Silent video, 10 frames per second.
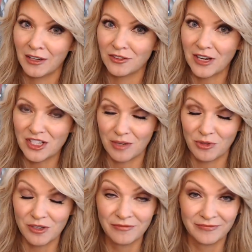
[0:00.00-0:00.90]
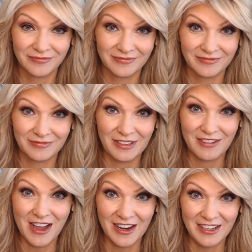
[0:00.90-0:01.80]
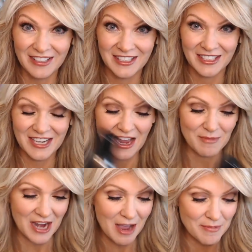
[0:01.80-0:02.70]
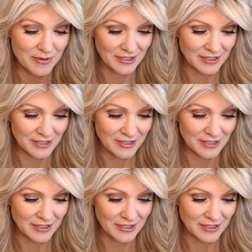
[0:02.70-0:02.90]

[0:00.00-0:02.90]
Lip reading: dry shampoo, we've got it coming up.